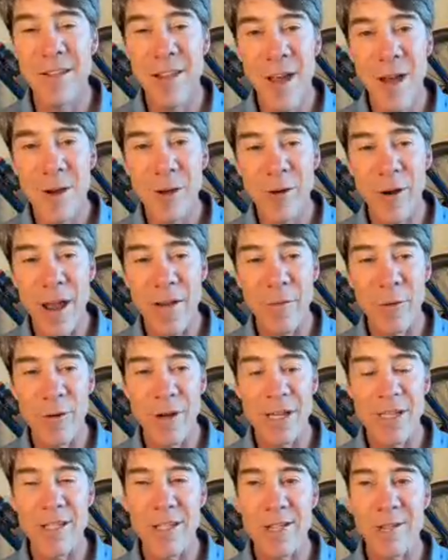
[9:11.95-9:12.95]
long gravel
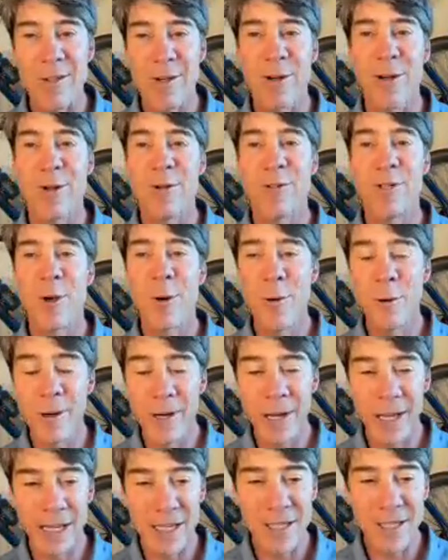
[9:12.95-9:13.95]
races are
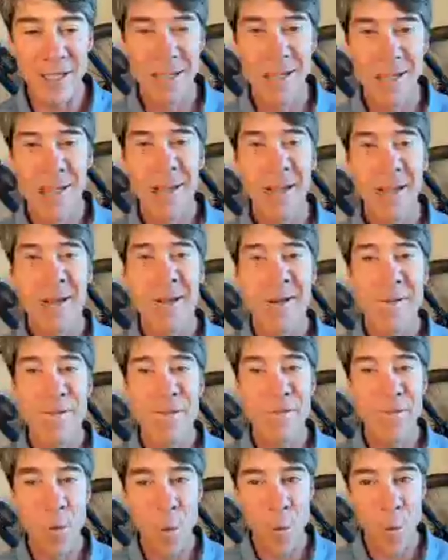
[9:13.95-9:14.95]
notorious
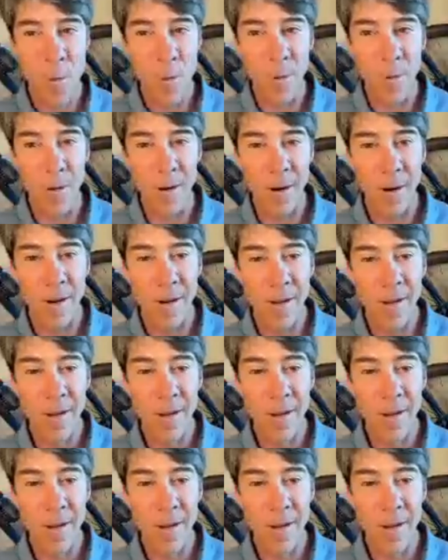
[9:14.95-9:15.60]
for